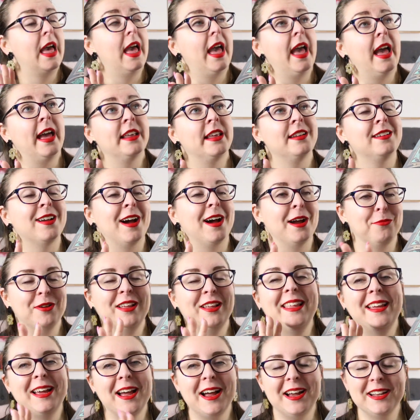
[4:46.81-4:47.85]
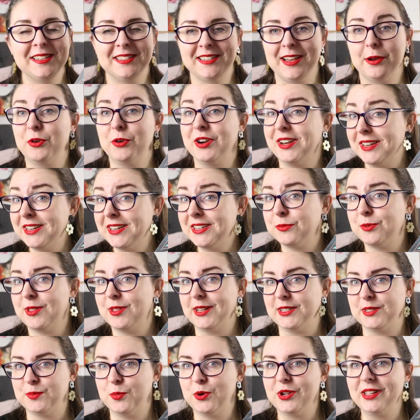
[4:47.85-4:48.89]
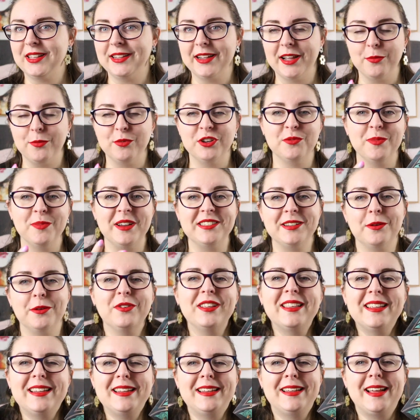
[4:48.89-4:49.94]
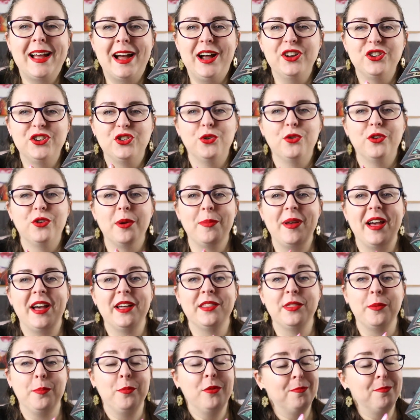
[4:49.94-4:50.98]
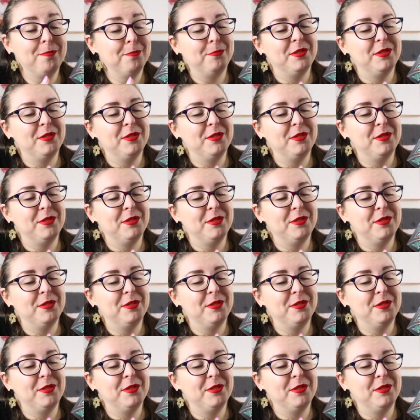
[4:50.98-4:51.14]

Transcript: And I really can't say what it is without spoiling it, which means I really can't talk about